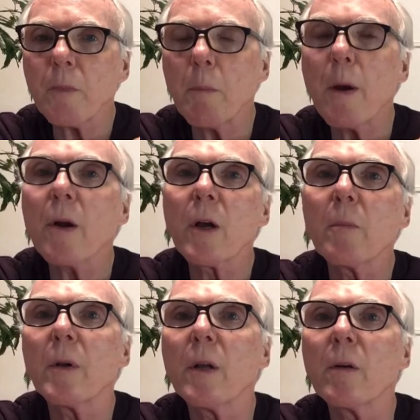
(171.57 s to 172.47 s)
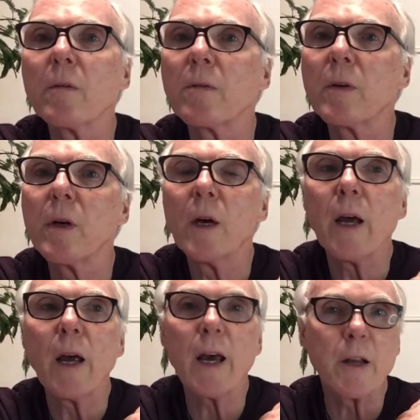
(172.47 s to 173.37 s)
parent company of
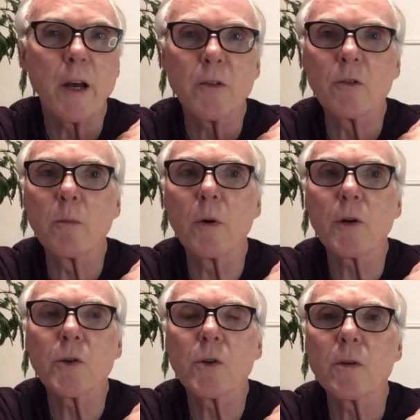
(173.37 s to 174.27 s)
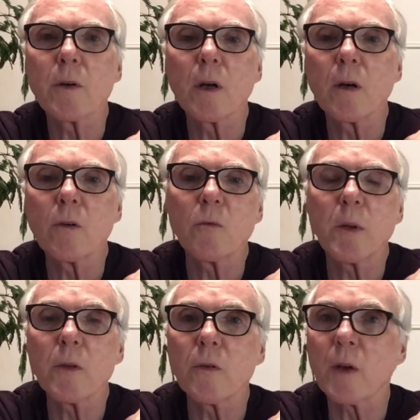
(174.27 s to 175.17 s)
Anheuser-Busch, who have
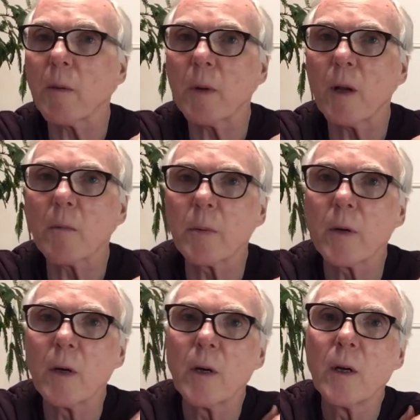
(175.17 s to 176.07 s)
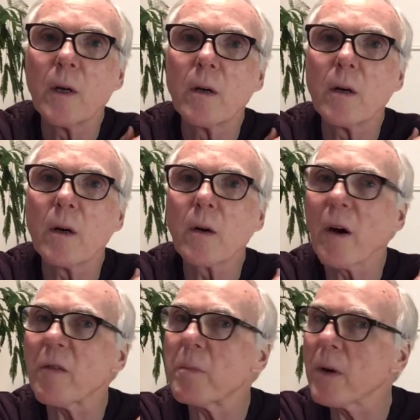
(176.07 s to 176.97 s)
been snapping up
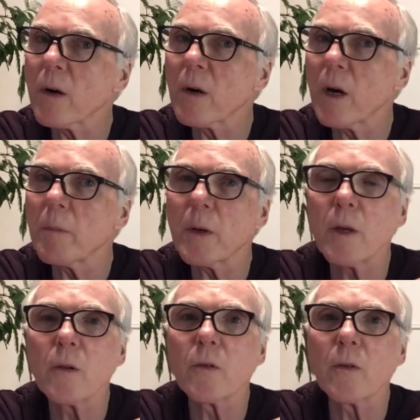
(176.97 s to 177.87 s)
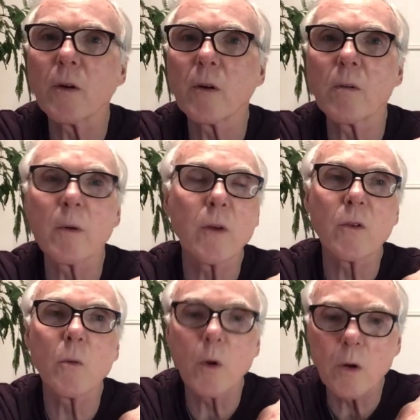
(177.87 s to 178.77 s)
craft beer companies around the
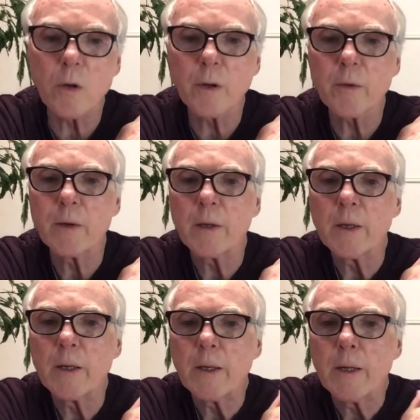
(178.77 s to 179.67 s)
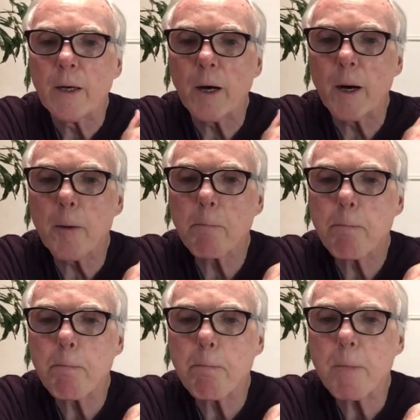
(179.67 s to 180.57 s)
world.
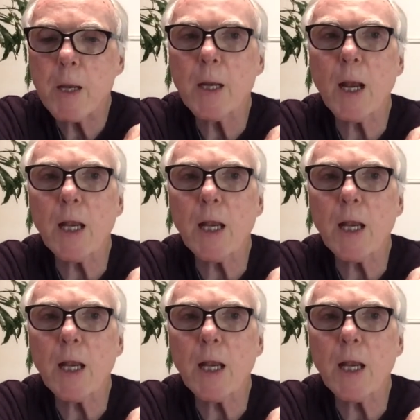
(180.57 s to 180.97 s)
In any